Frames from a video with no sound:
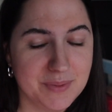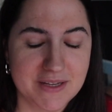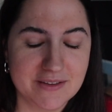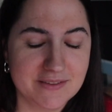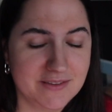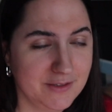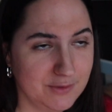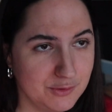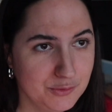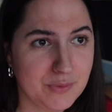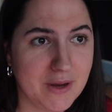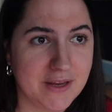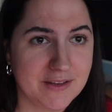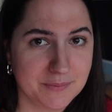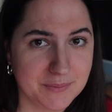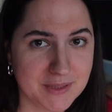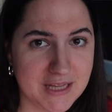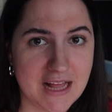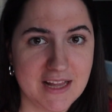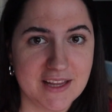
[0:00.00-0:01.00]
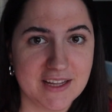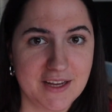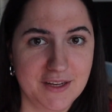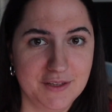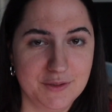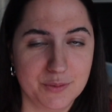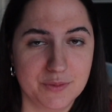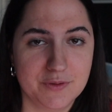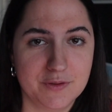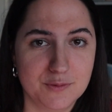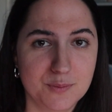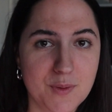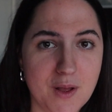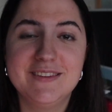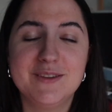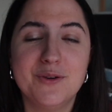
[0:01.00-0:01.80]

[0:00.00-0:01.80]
because they do randomly allocate those as well.